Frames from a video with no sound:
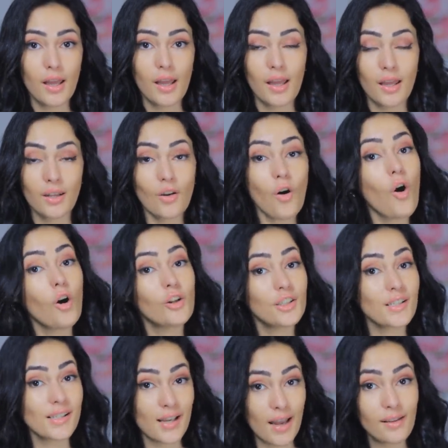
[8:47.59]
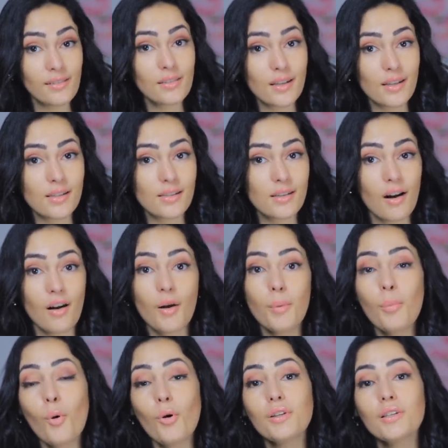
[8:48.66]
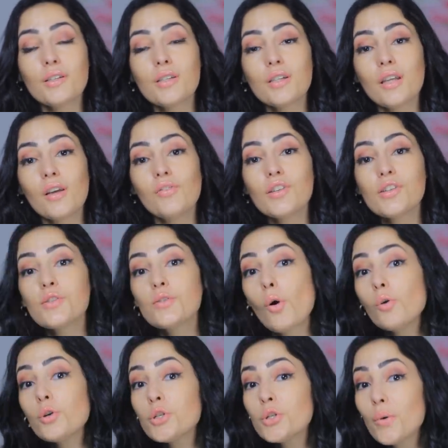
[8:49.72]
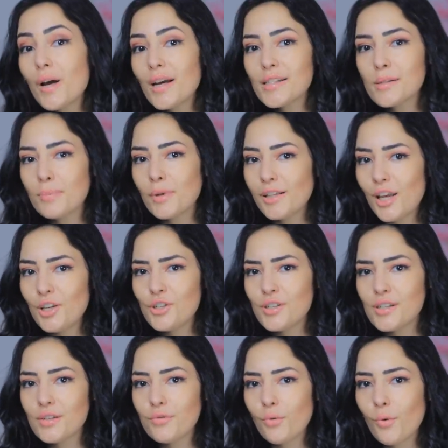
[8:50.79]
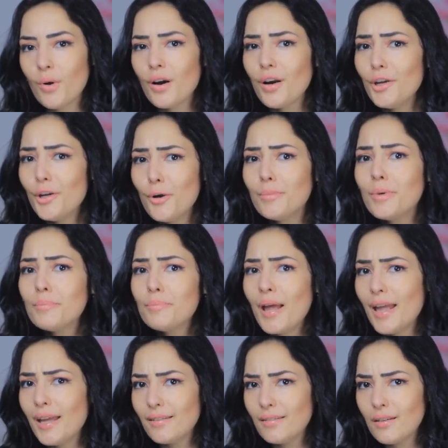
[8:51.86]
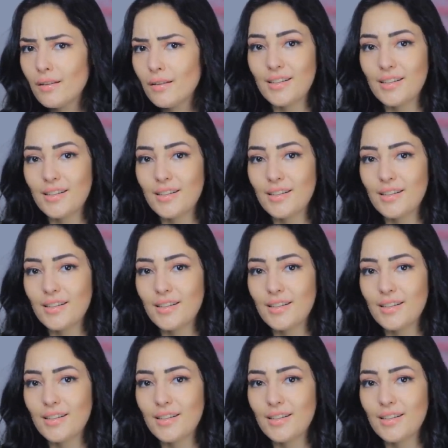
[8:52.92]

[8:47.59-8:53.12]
And other scientists are important to give the social explanations for human-made.